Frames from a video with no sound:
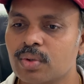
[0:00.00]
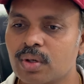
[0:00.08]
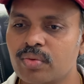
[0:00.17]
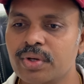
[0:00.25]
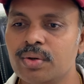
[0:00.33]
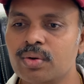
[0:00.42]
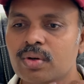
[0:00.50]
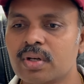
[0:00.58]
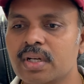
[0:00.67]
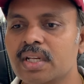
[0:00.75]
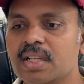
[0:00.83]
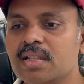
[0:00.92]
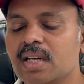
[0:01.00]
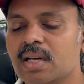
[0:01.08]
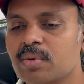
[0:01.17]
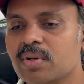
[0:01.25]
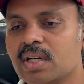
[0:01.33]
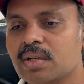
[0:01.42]
Though we know anything
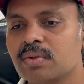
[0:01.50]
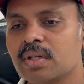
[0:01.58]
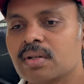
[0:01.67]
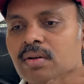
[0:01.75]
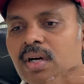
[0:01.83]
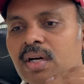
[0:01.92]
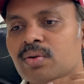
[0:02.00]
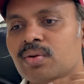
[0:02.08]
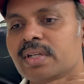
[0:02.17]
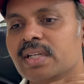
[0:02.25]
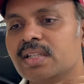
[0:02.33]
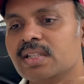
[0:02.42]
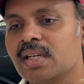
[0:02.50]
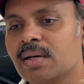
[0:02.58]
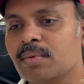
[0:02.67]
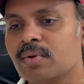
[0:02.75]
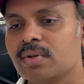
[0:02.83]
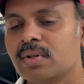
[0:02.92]
about network, not knowing anything
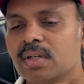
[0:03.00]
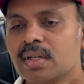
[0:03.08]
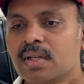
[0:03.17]
about,